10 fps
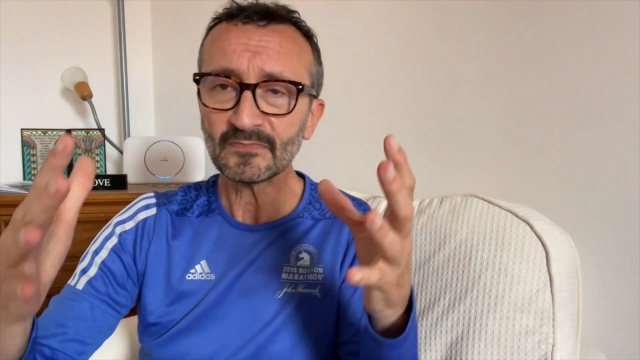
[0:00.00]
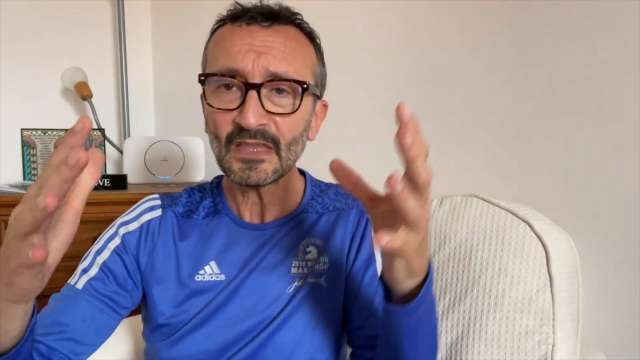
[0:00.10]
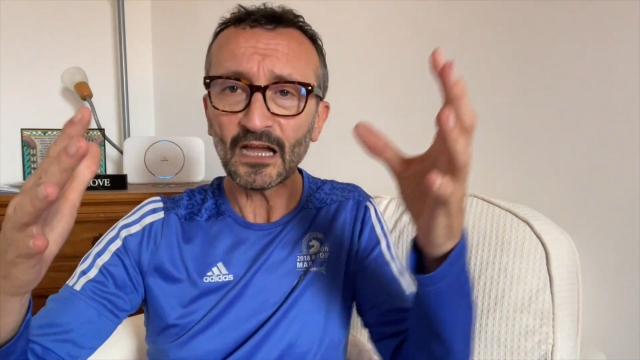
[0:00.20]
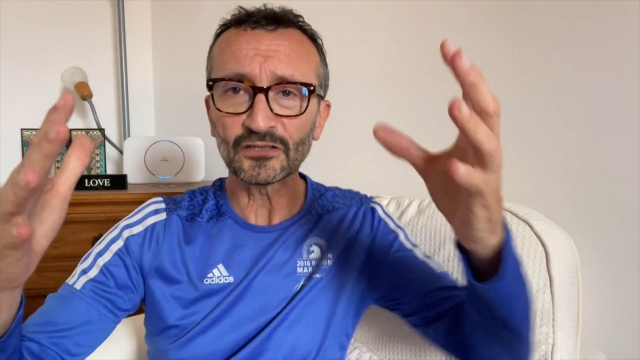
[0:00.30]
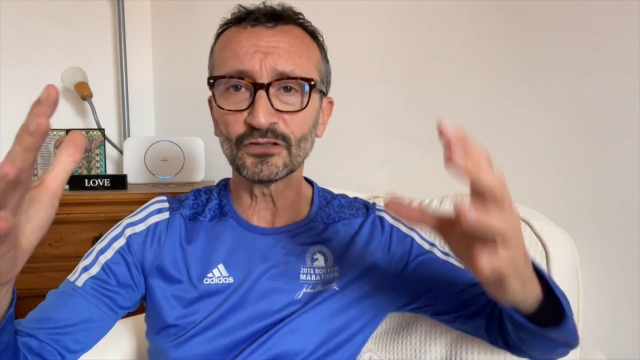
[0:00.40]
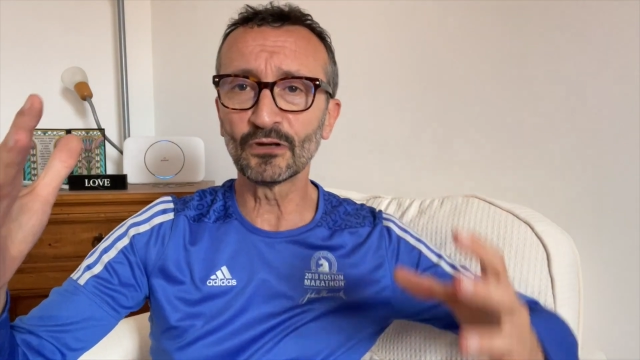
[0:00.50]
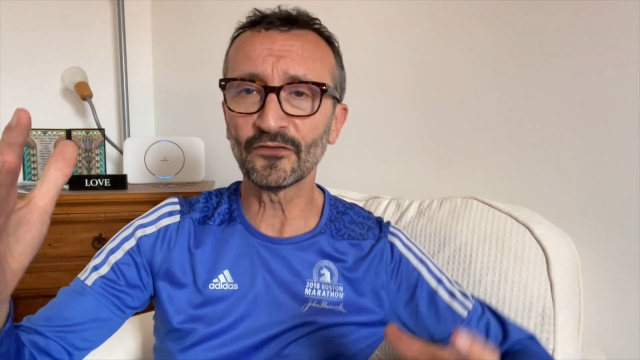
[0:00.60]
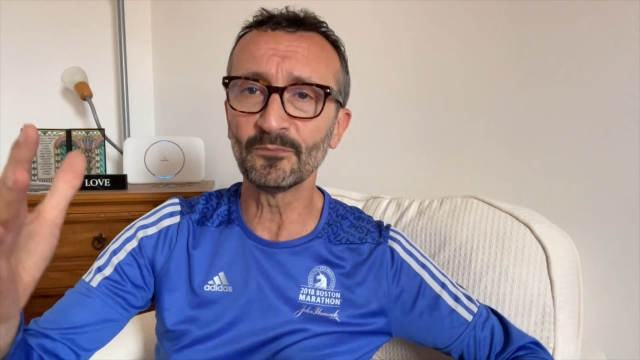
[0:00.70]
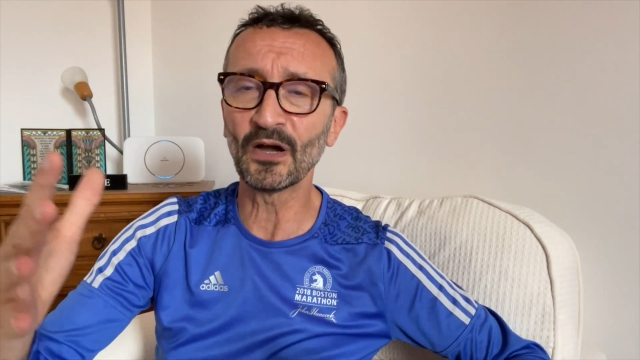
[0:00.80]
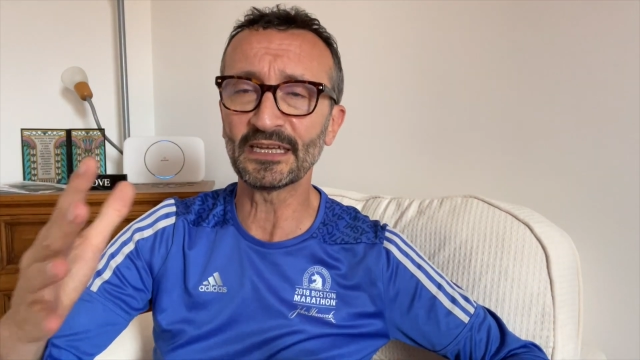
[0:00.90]
I do
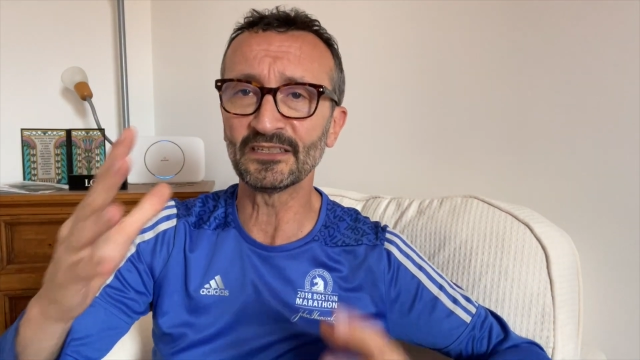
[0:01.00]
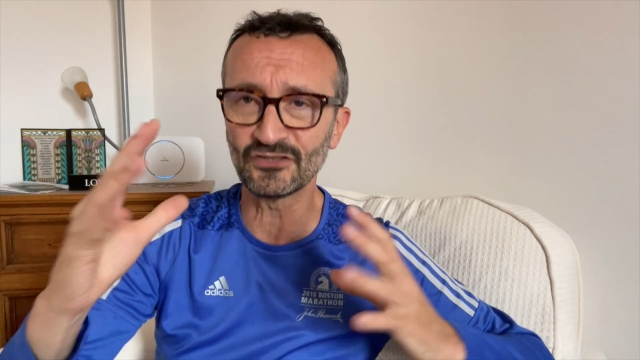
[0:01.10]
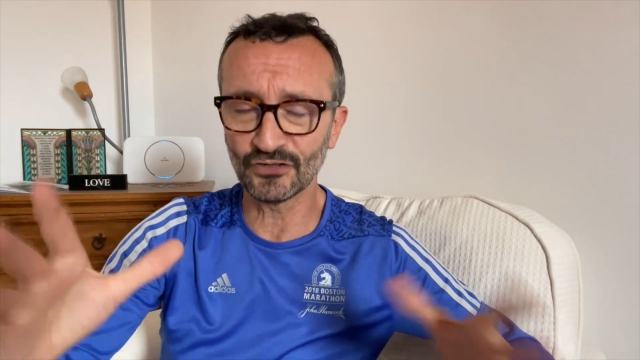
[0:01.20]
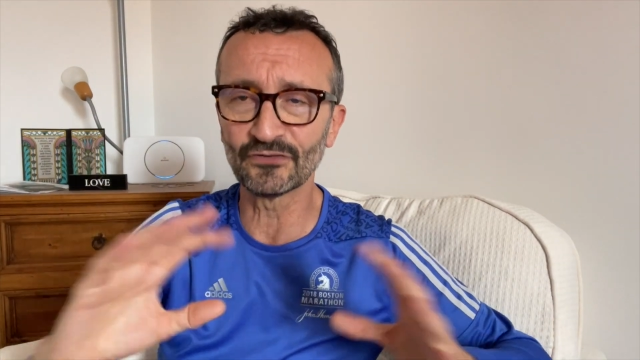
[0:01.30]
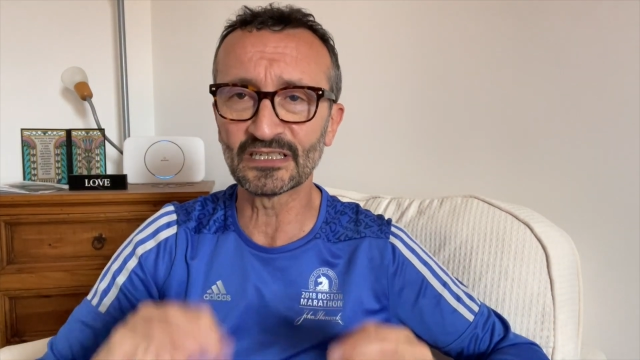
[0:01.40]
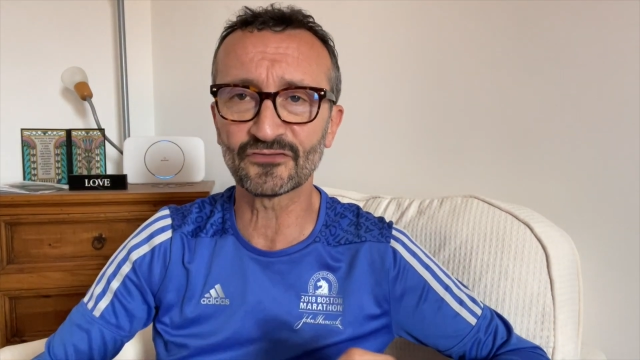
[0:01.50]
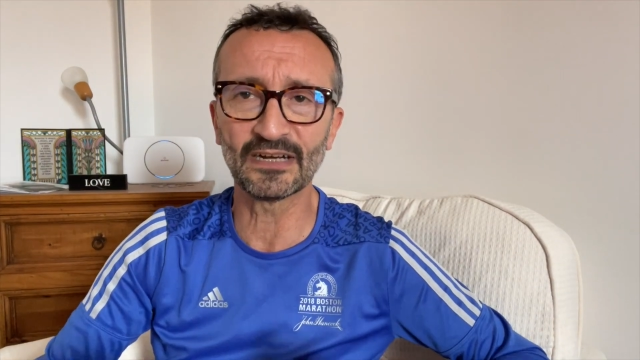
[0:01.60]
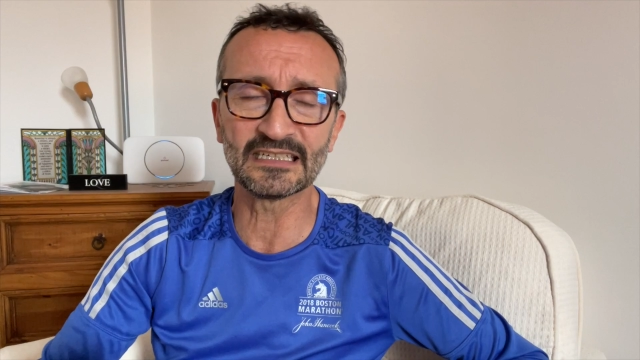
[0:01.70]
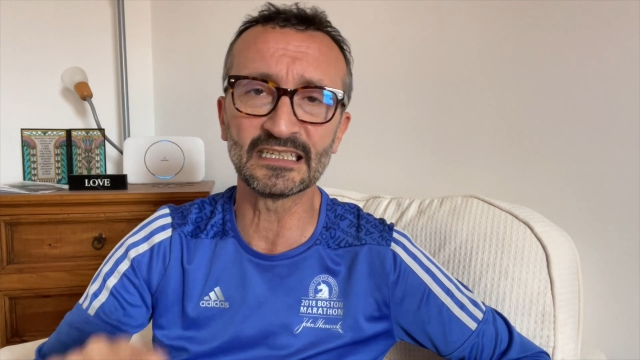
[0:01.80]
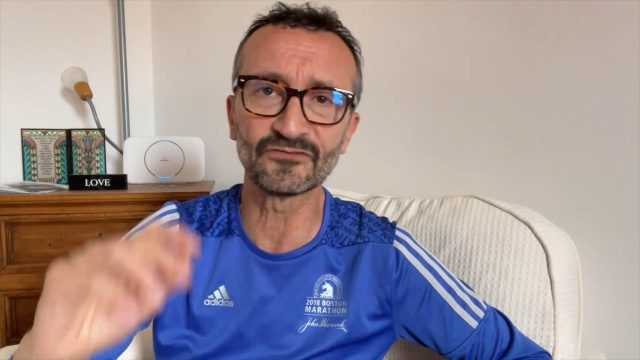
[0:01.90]
love my endurance
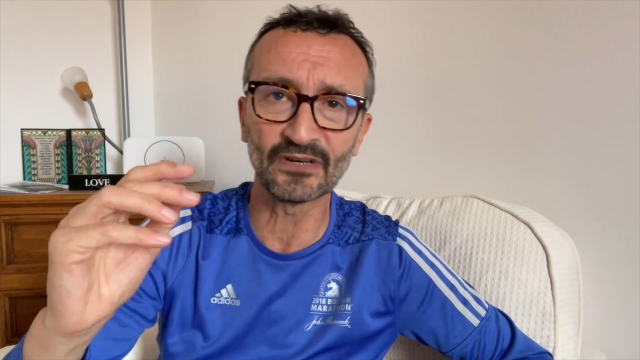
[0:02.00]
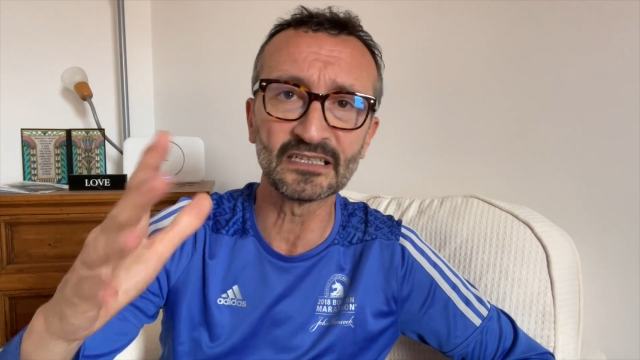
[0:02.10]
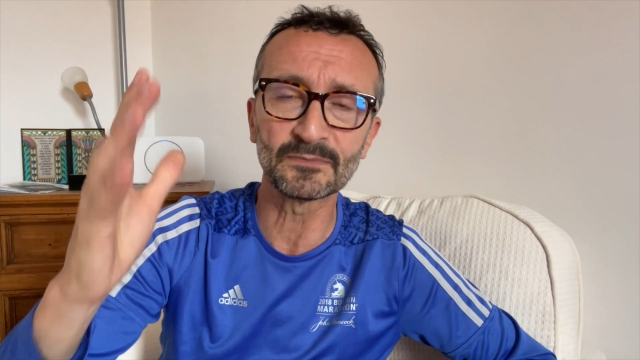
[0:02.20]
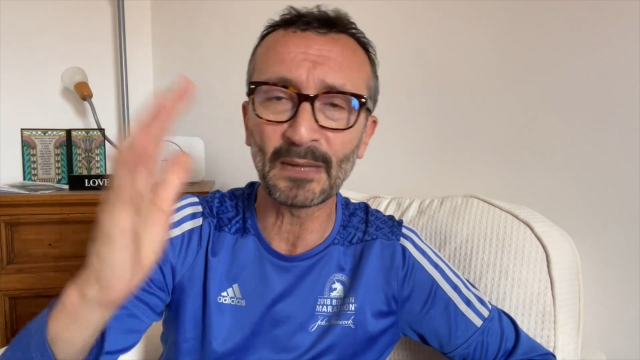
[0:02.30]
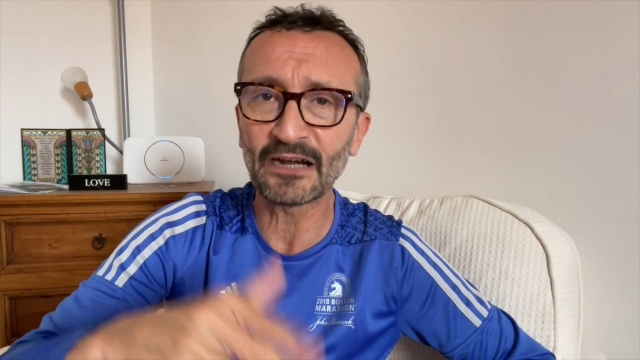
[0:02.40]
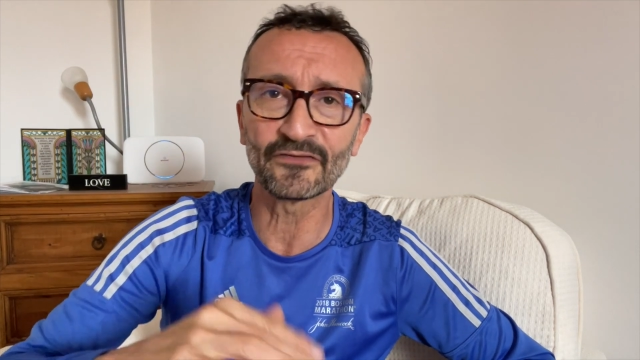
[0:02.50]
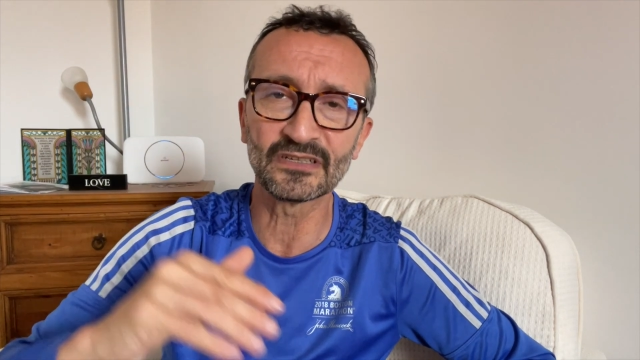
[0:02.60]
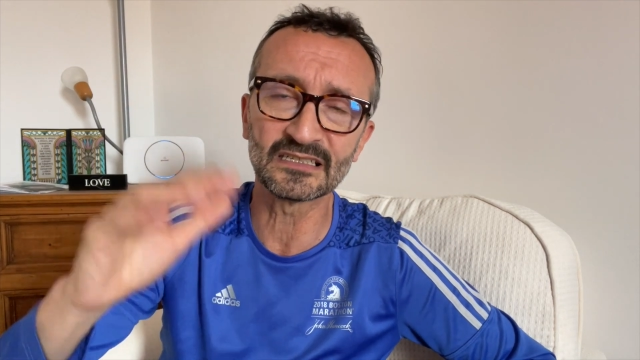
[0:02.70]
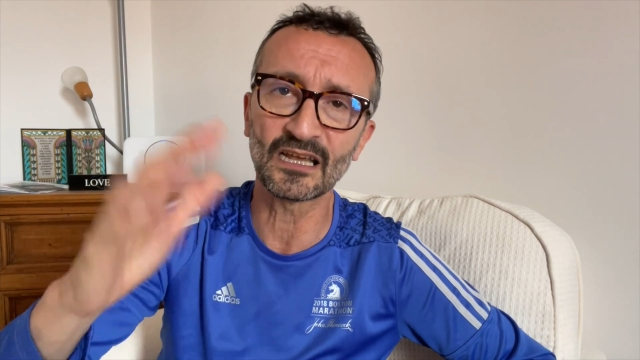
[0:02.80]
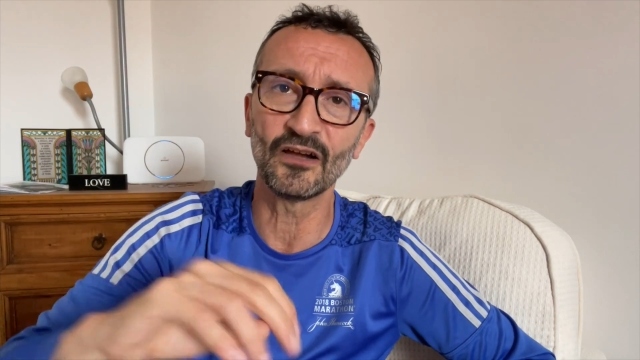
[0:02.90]
races, runs,
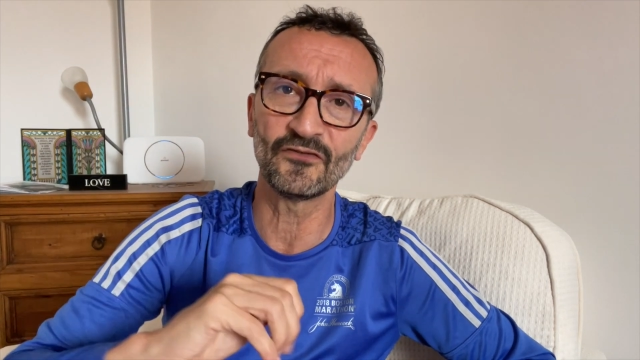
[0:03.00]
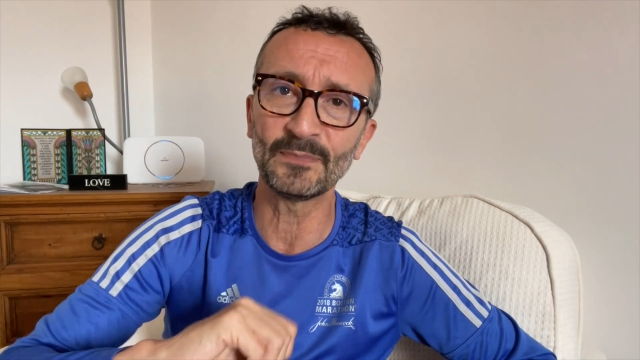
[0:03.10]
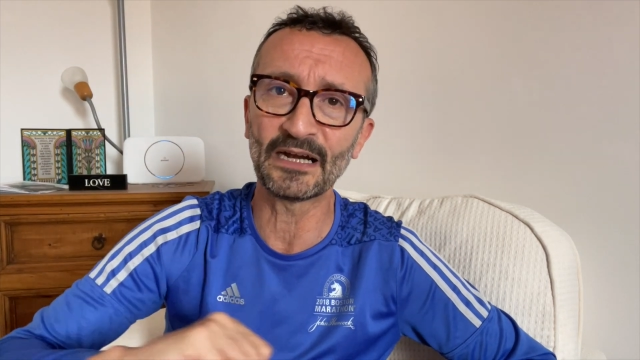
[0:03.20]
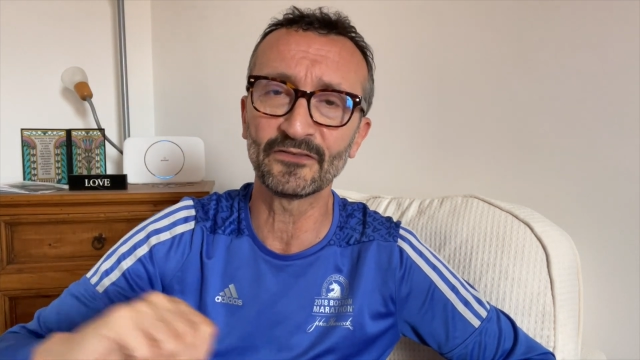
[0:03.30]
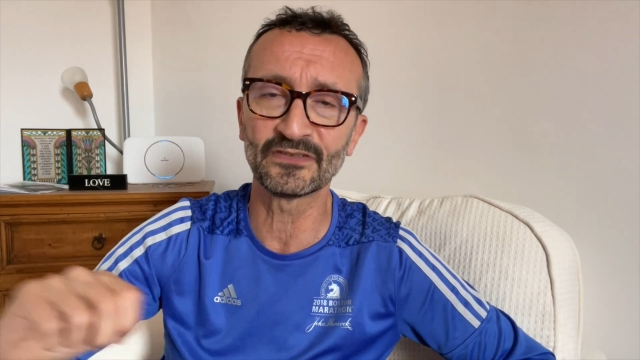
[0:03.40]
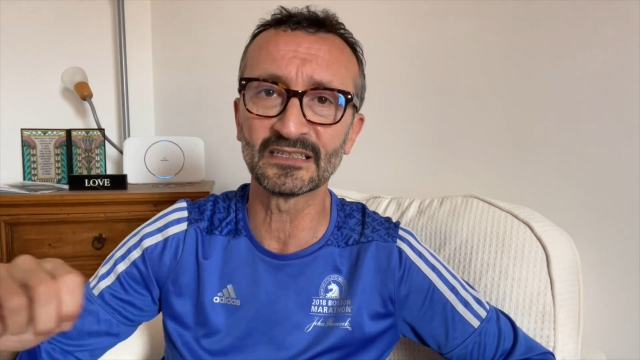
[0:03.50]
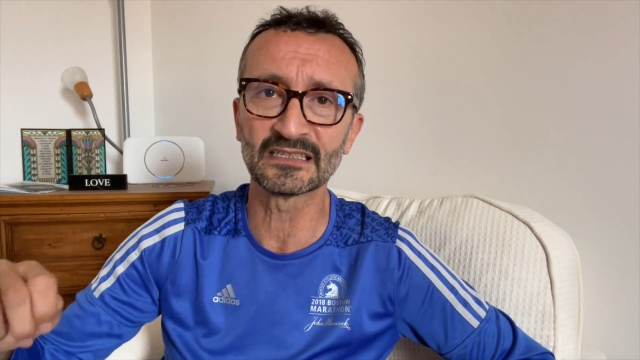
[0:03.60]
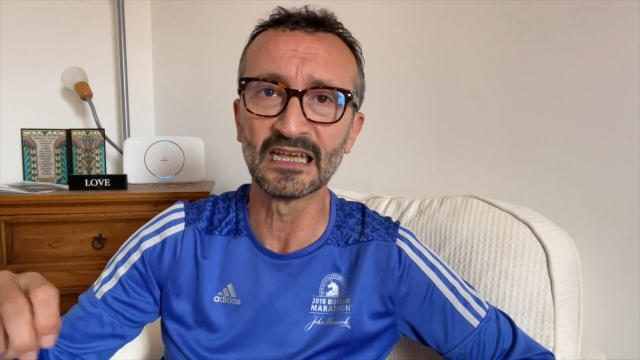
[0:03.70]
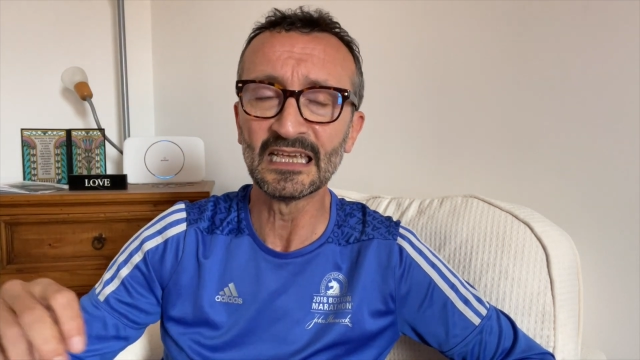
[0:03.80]
marathons, half marathons.